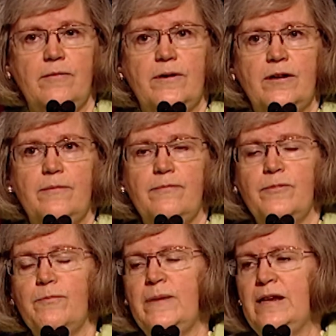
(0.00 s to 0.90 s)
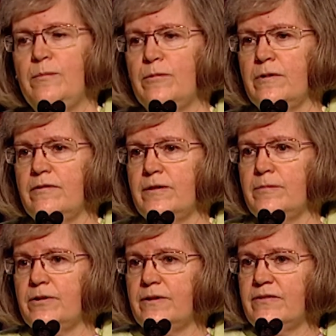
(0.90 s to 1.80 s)
Many more of them
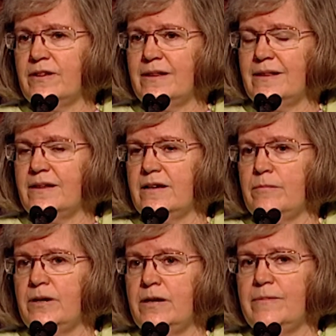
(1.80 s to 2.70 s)
don't, it's not that they get money,